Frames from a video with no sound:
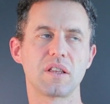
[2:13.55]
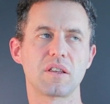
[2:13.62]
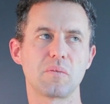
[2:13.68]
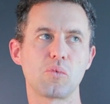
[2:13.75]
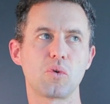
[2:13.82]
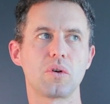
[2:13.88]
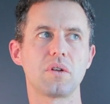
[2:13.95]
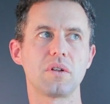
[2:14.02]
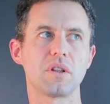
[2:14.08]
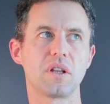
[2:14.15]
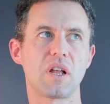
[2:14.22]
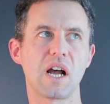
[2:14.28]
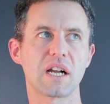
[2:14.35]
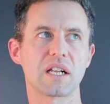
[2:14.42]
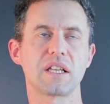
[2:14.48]
the more
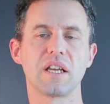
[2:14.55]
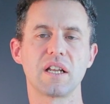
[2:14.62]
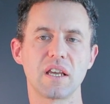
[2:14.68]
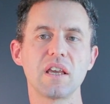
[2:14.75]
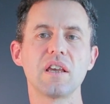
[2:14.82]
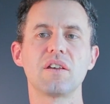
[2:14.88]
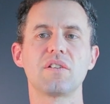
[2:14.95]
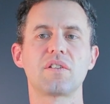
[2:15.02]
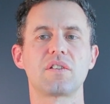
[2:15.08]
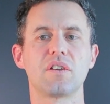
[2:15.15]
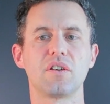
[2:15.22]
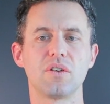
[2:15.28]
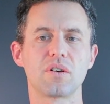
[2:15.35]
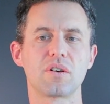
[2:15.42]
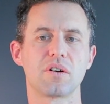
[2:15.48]
likely it is
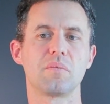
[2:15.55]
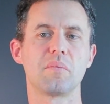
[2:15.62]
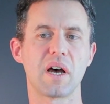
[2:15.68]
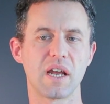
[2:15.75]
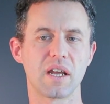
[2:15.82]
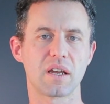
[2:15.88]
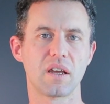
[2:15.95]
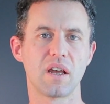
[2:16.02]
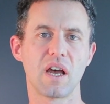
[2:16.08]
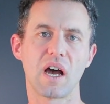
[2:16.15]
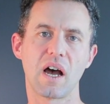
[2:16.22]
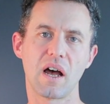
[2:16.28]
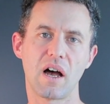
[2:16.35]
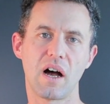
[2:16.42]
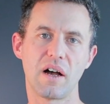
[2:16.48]
that you're going to make
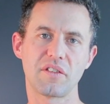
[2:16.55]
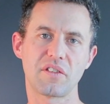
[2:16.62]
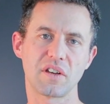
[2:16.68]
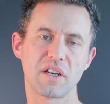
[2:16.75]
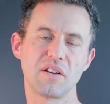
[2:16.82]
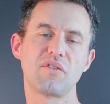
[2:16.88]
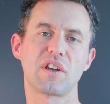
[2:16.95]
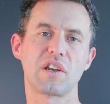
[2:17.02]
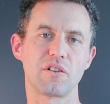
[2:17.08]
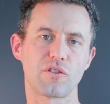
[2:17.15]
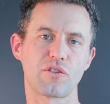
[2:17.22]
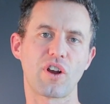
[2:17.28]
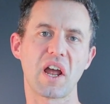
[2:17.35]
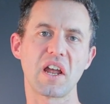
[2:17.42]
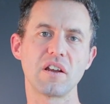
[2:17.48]
a significant
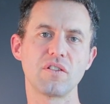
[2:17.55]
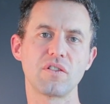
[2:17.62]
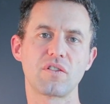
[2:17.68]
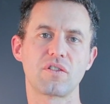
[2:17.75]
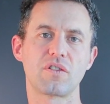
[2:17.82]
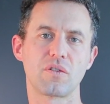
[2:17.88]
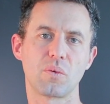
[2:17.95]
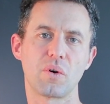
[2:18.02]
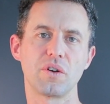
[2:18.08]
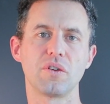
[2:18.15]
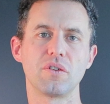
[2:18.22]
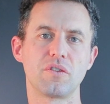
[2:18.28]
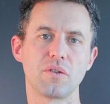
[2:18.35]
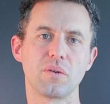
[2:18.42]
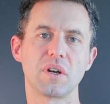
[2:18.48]
change to what
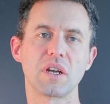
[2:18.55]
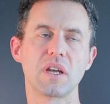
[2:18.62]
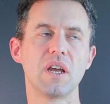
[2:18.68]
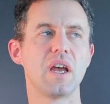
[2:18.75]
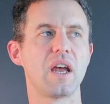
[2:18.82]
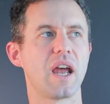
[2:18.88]
you're doing.